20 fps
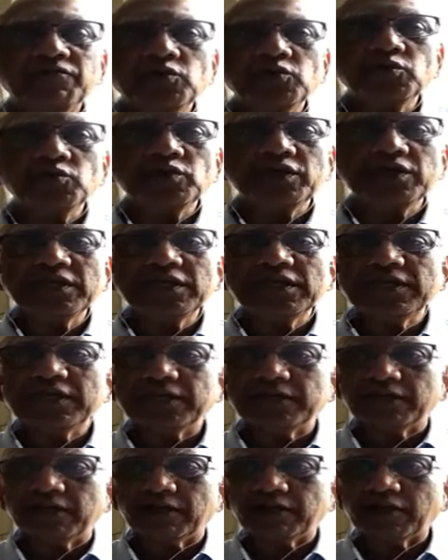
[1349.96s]
you
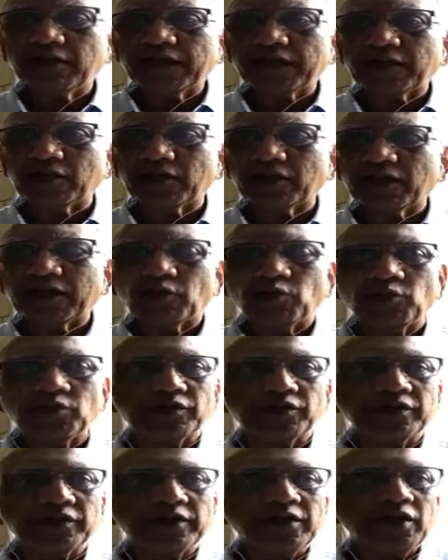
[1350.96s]
need, like
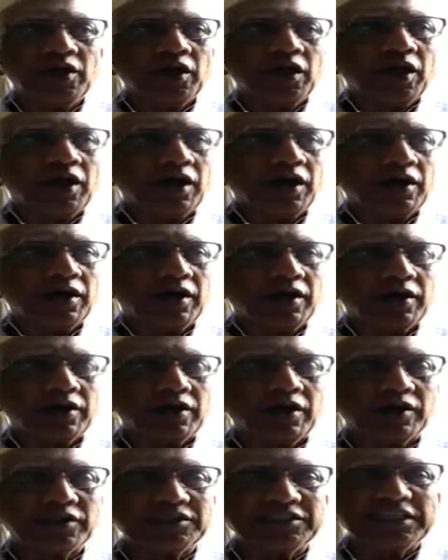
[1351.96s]
with
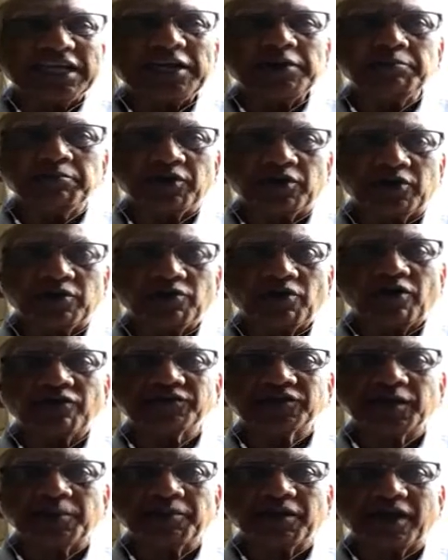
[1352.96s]
a chamber
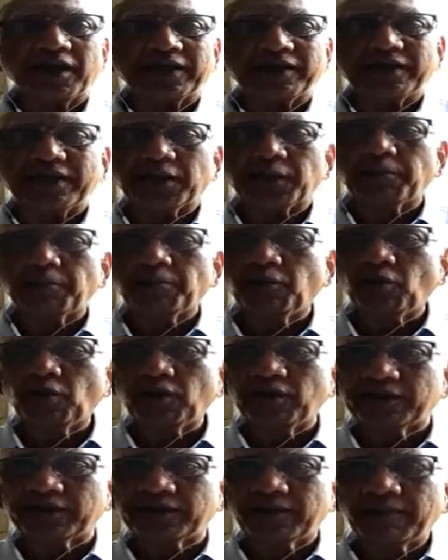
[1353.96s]
of some kind, like a
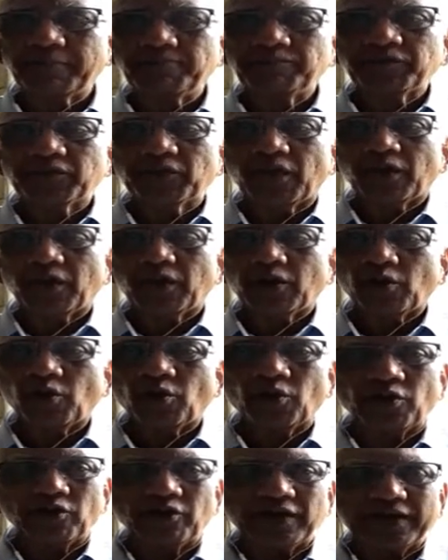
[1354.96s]
bullet
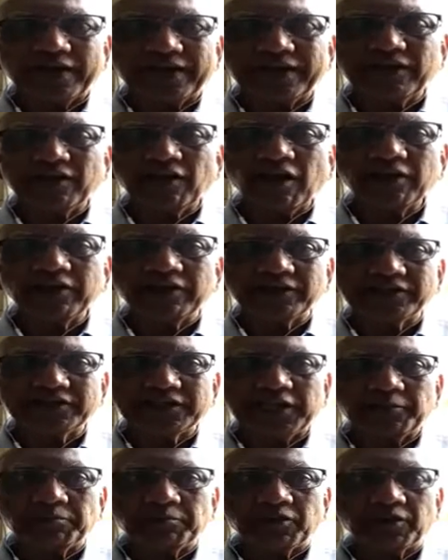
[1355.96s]
or a gun
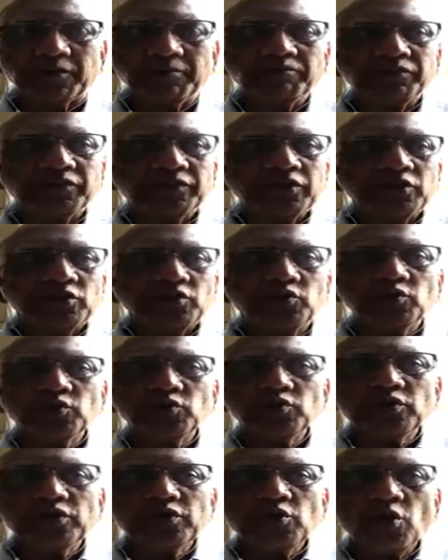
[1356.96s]
chamber,
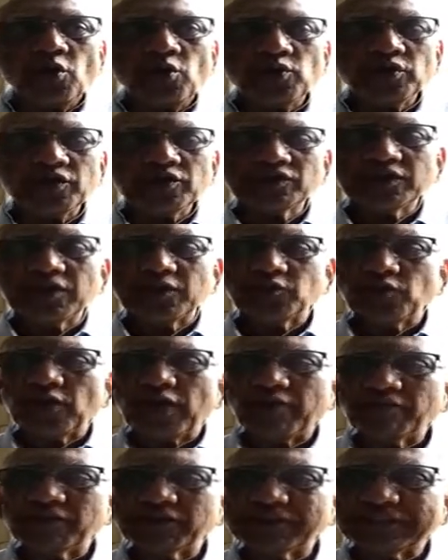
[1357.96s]
you notice that you
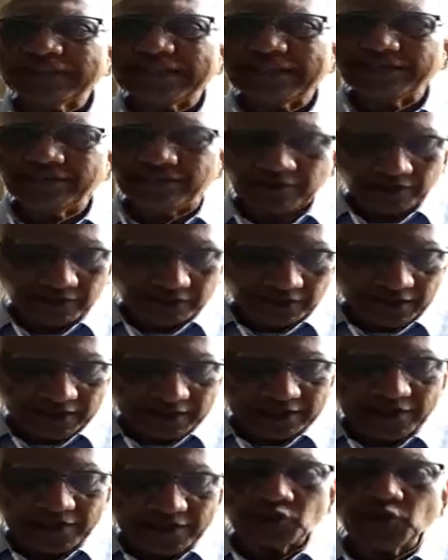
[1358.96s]
have a cylinder
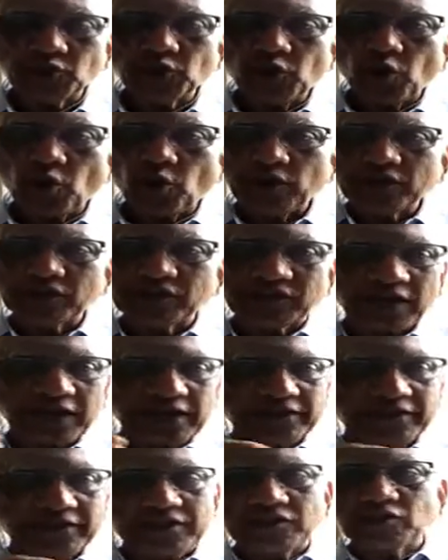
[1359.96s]
that needs to go
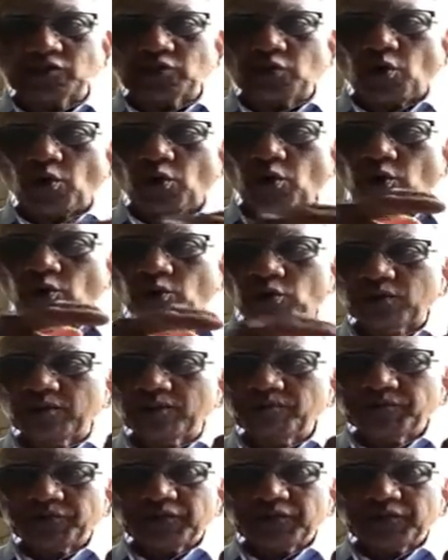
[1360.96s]
inside this hole,